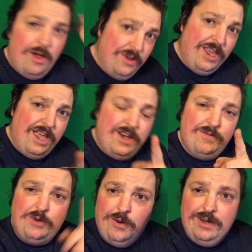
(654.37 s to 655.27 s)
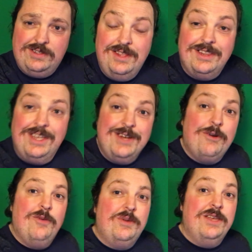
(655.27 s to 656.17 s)
Oh yeah, and of course the link
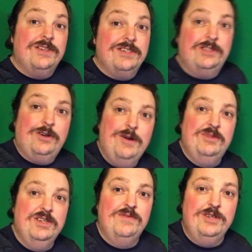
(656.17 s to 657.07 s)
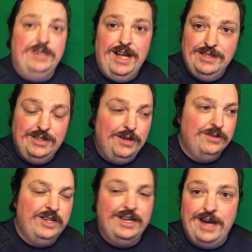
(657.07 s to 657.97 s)
will be in the description for you guys to go
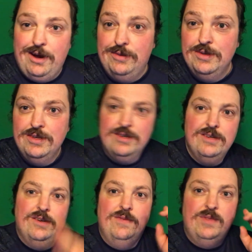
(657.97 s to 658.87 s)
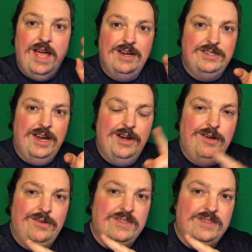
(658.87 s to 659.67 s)
check out that channel.